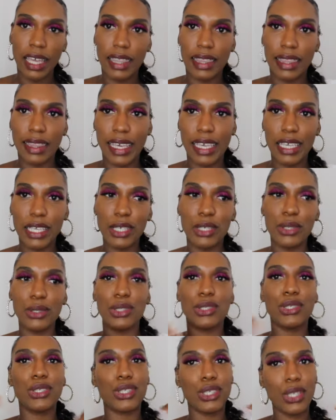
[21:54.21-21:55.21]
Thank you
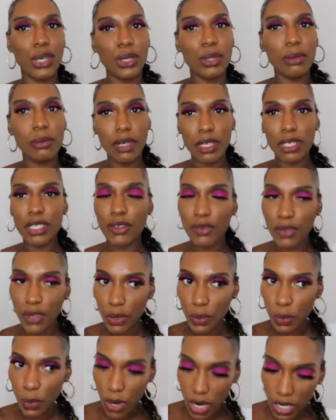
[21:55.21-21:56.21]
so much for
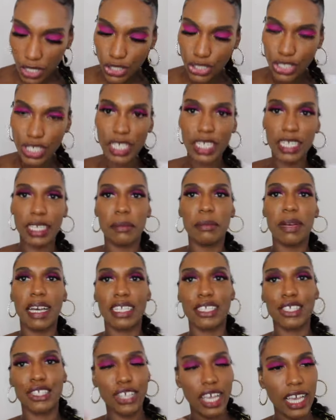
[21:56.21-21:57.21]
watching
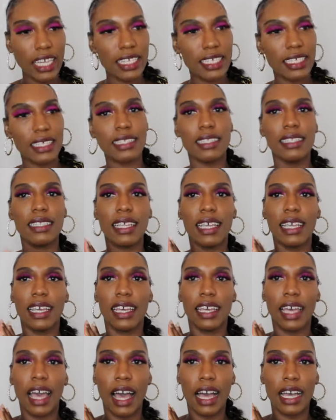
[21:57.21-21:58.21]
my channel.
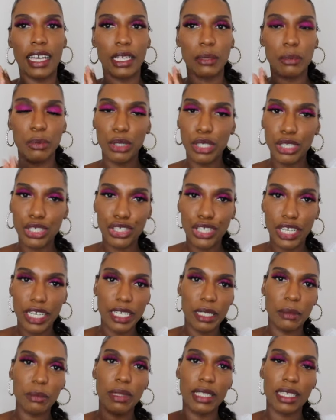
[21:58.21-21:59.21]
I appreciate
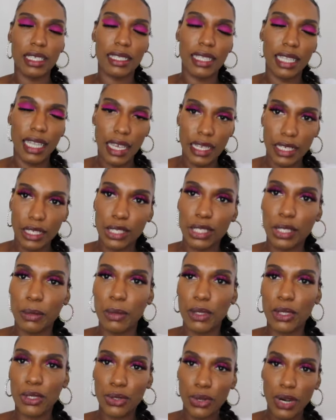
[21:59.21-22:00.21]
it. Please like and
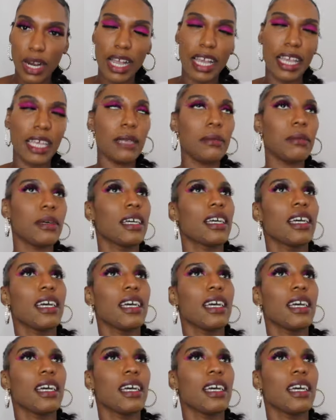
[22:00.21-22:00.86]
subscribe.